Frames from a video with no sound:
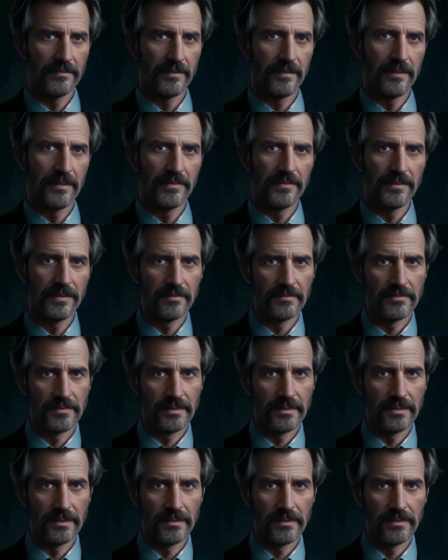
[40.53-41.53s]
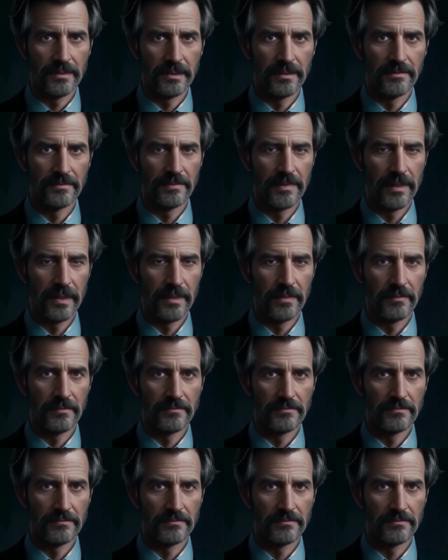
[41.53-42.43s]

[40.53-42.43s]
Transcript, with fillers: productivity and lifestyle.